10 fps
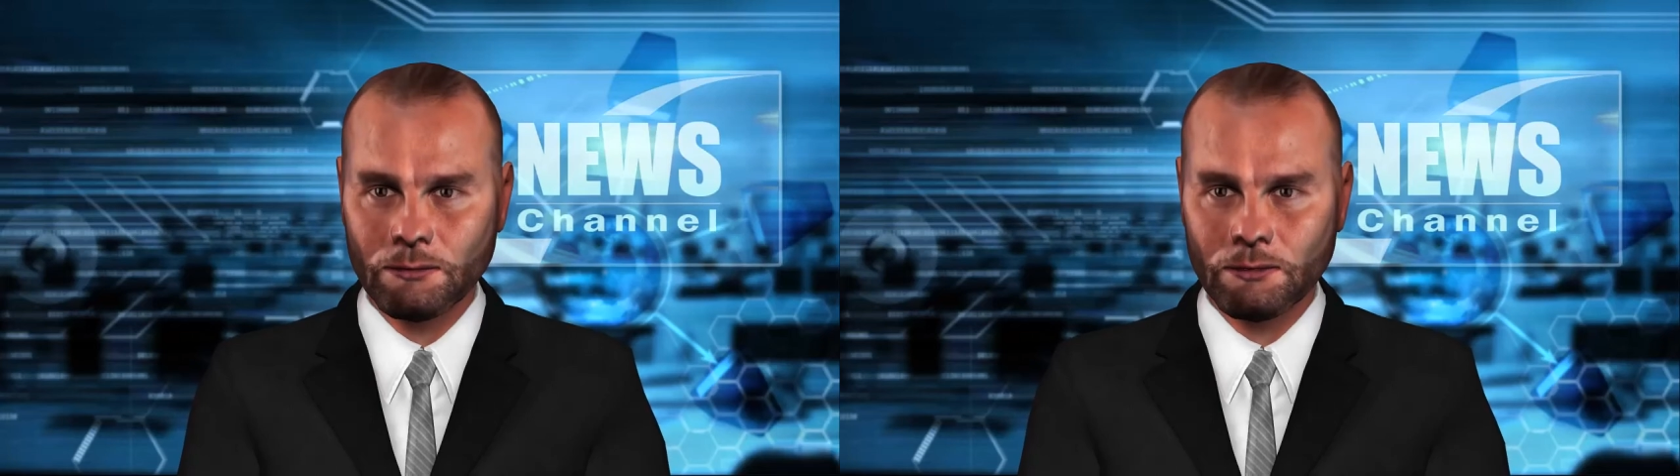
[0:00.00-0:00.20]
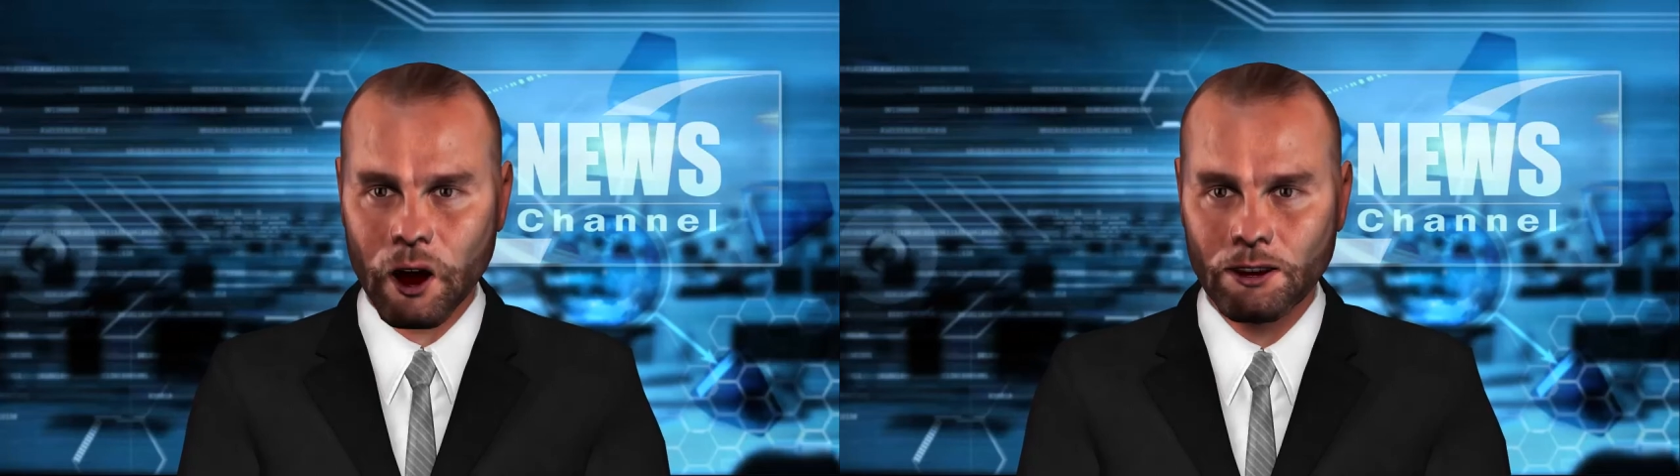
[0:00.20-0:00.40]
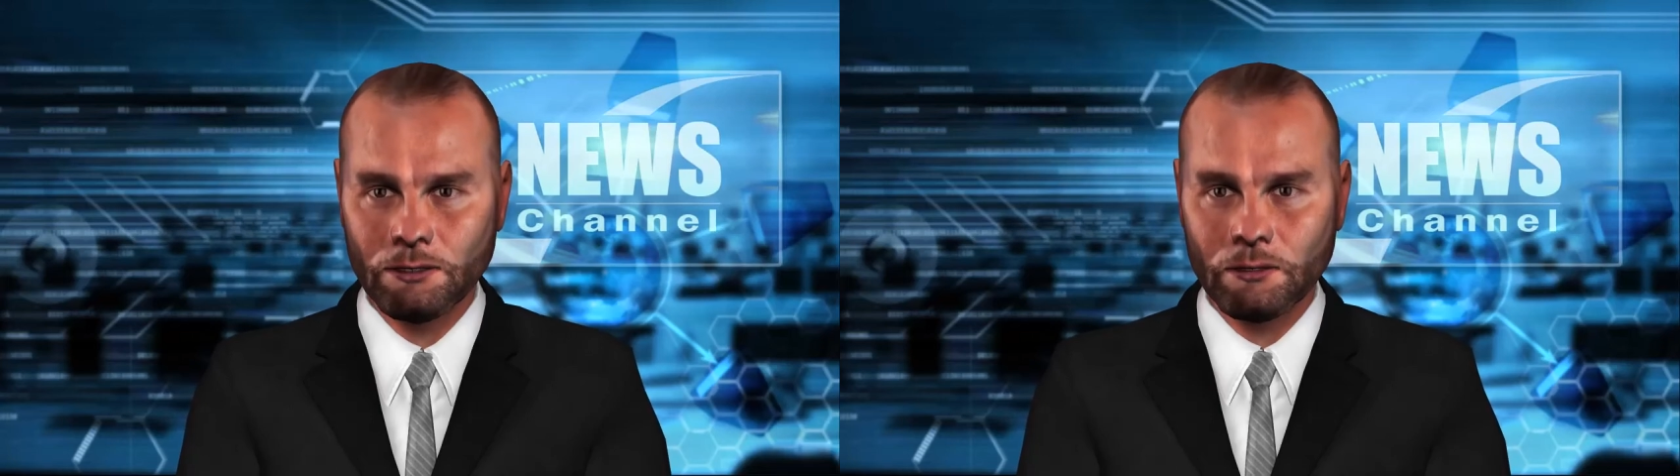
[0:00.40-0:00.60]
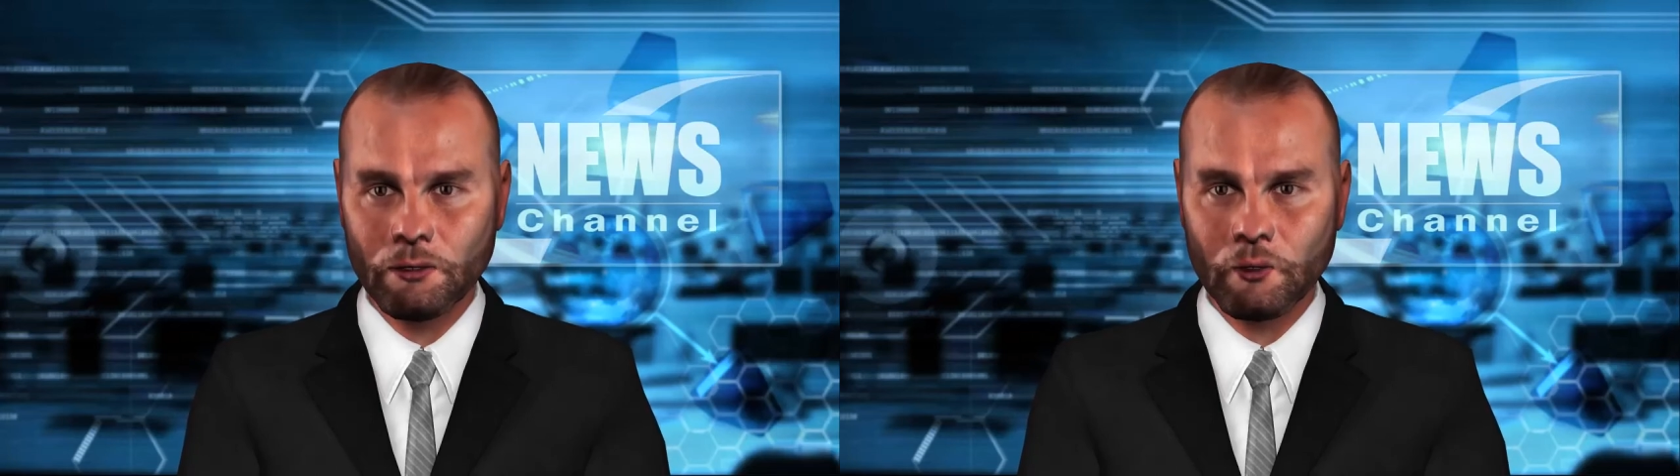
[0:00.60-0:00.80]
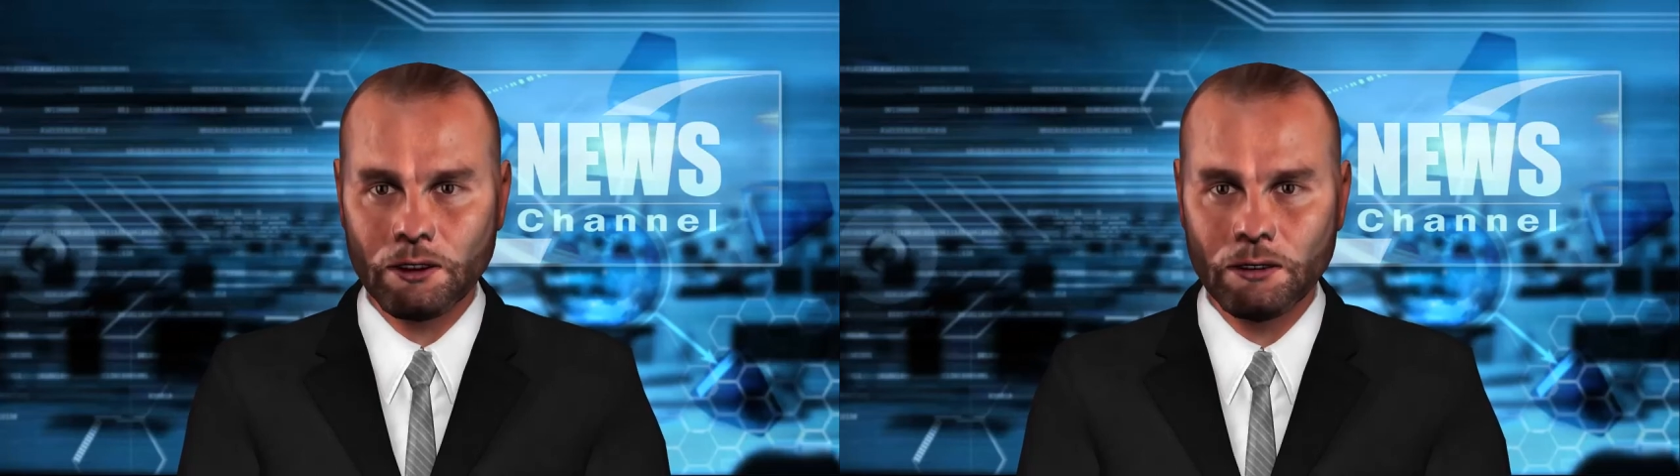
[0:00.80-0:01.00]
just
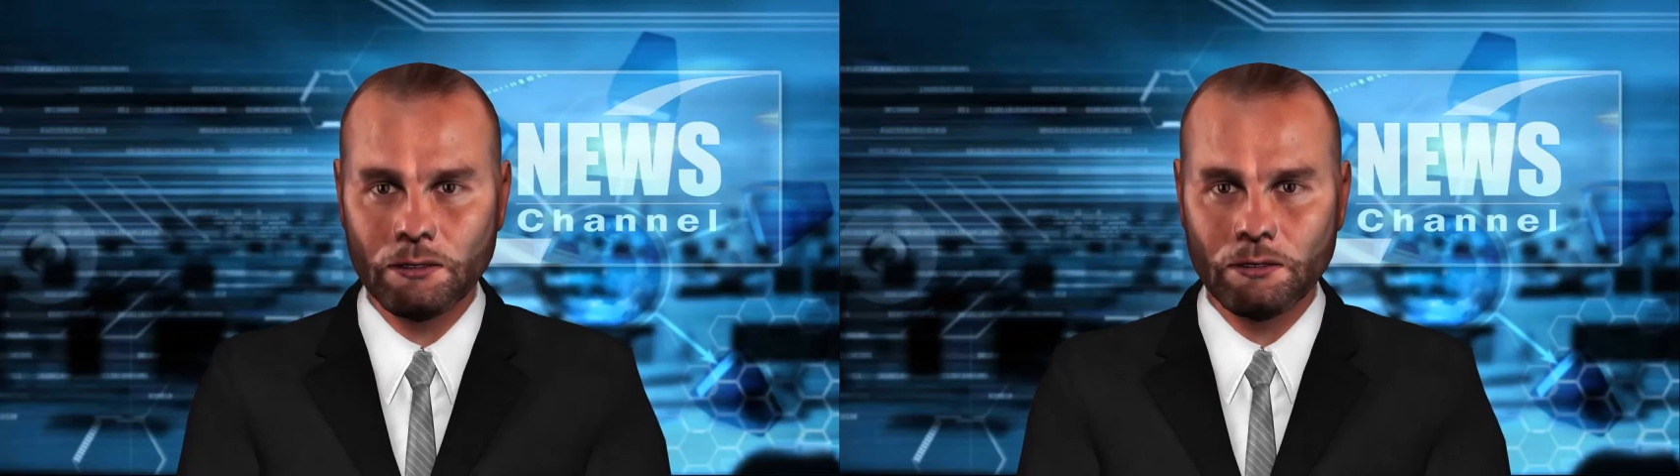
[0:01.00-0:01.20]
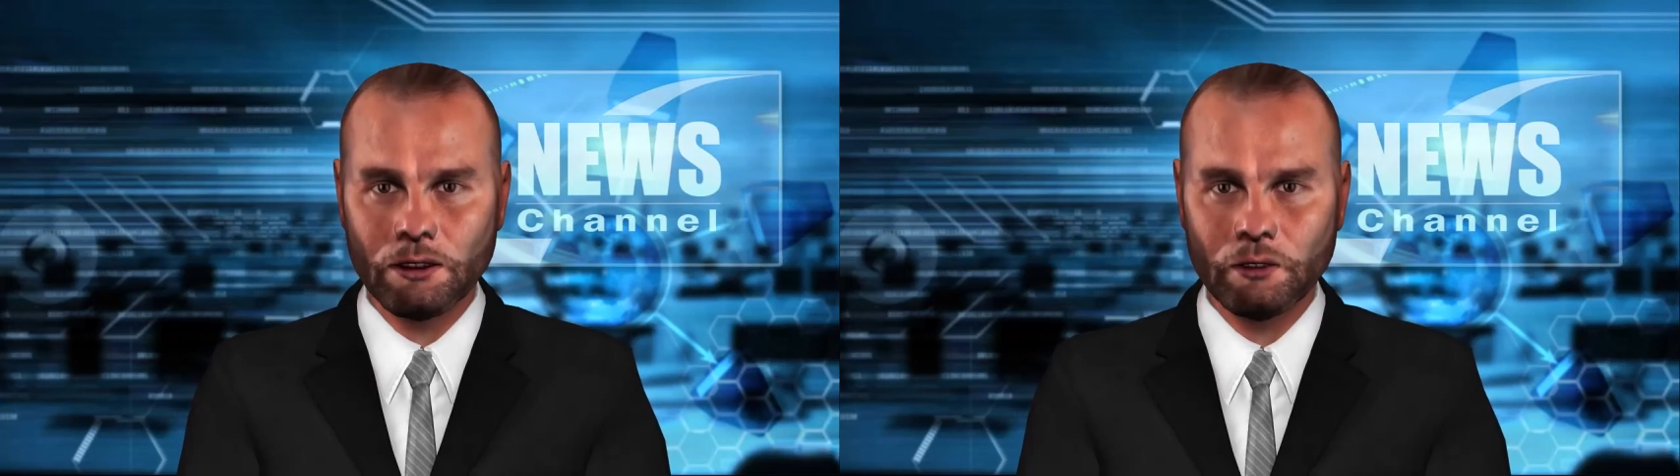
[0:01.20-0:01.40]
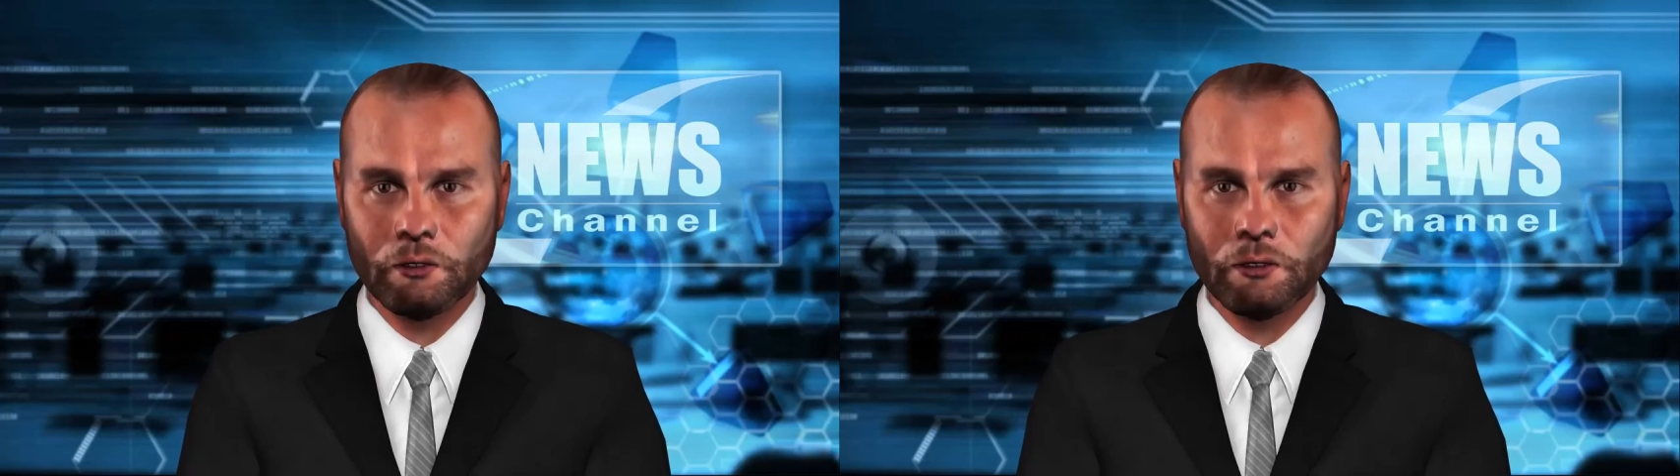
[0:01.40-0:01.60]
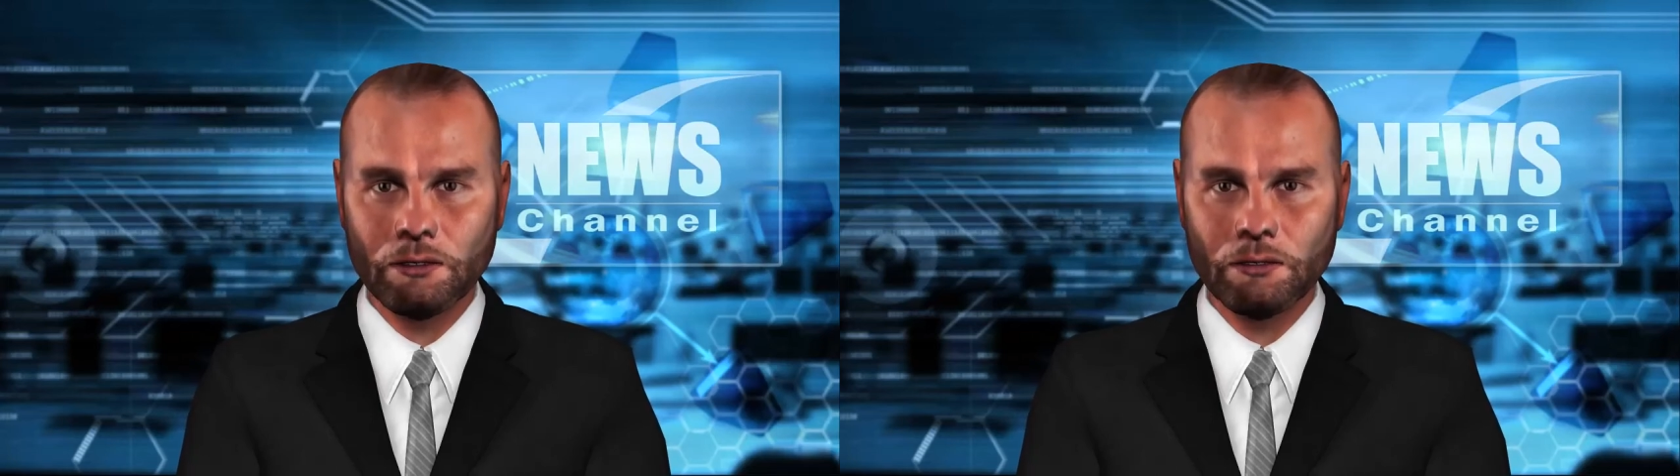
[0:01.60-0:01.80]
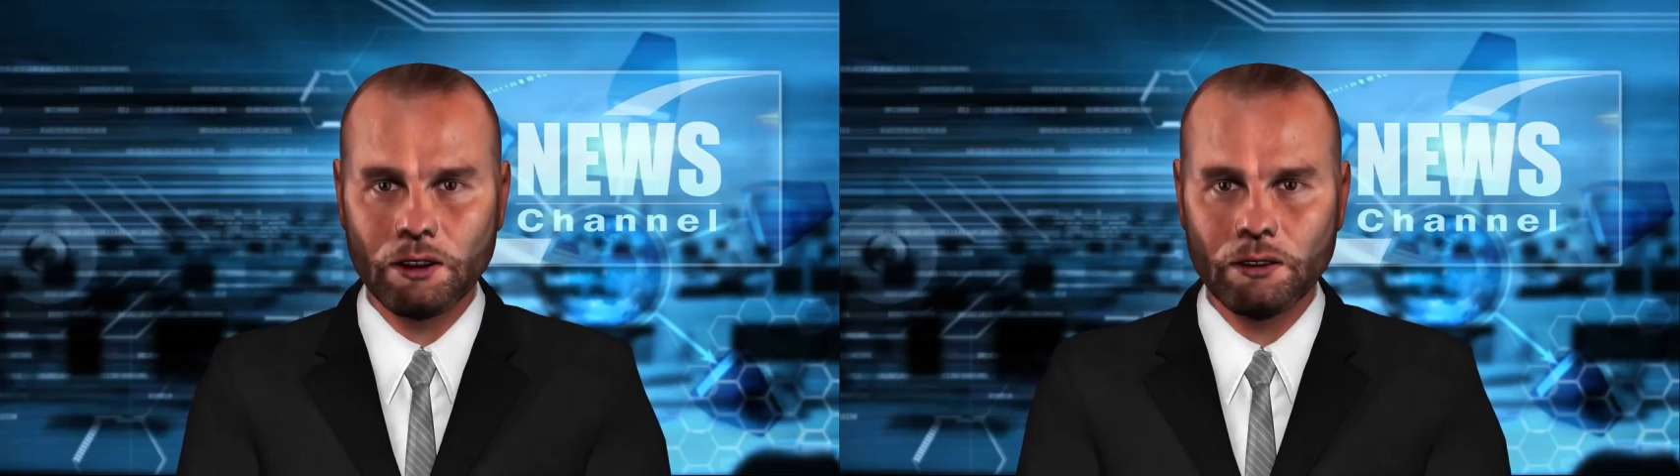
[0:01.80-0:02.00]

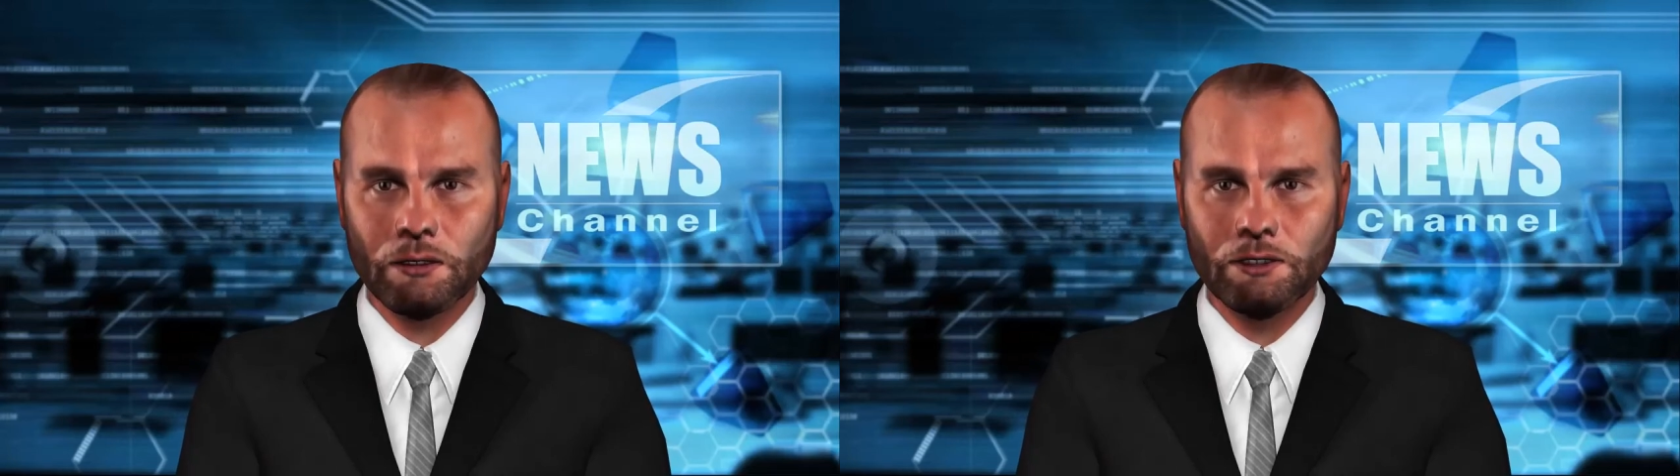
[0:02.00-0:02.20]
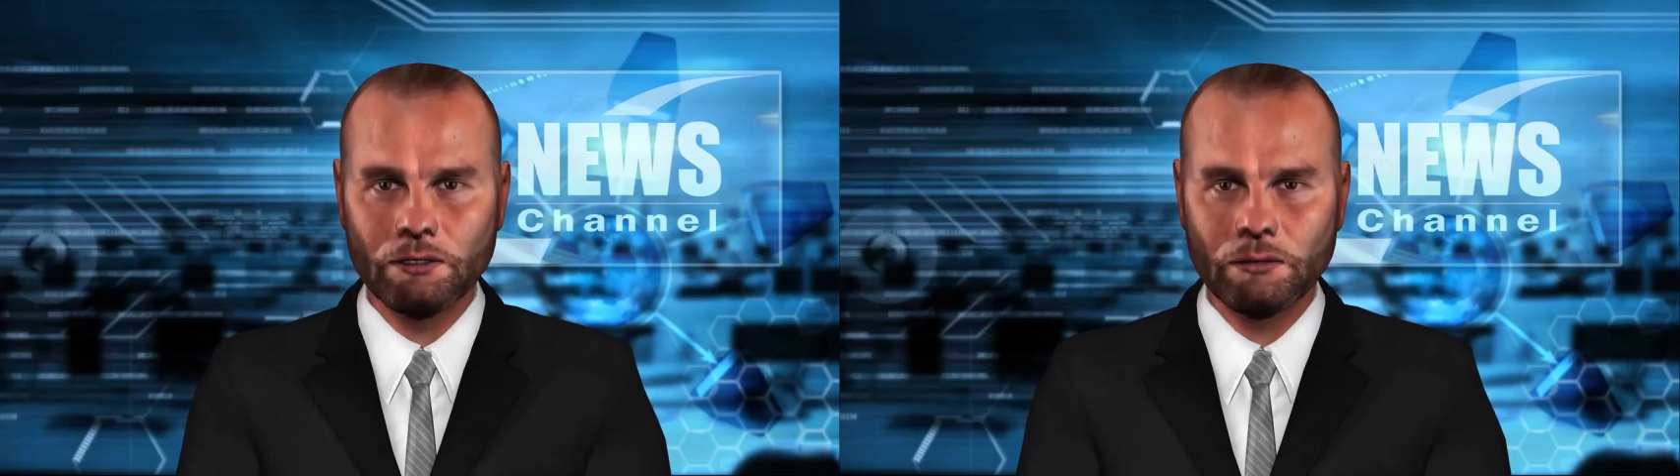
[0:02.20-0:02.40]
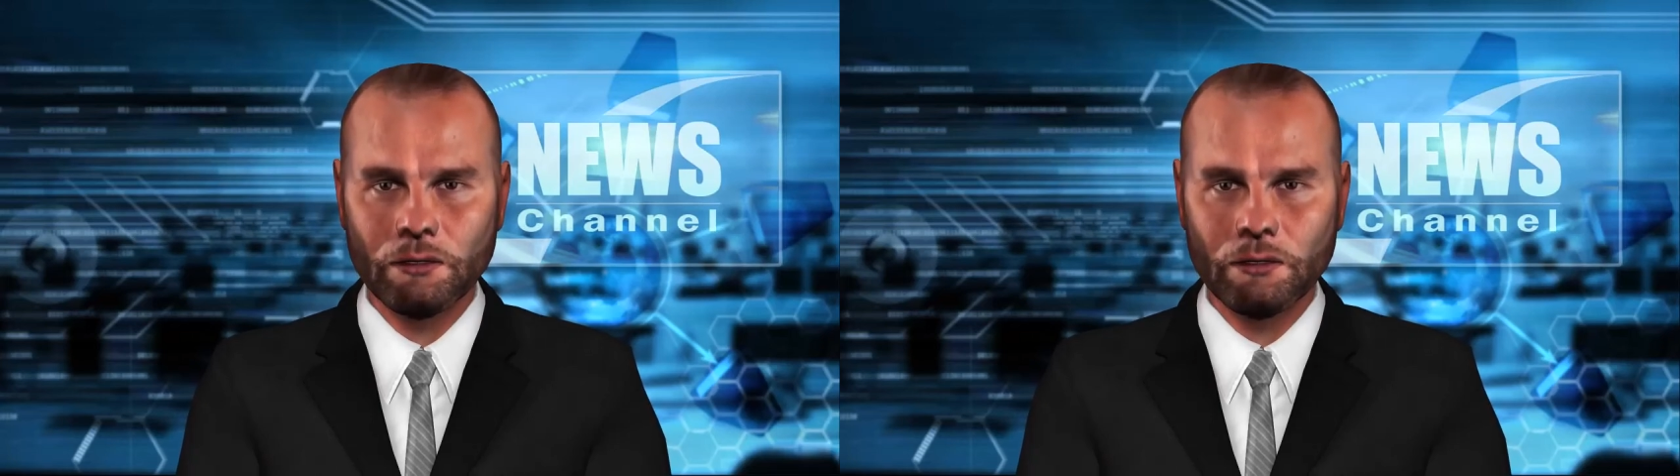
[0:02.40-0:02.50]
1,000 deaths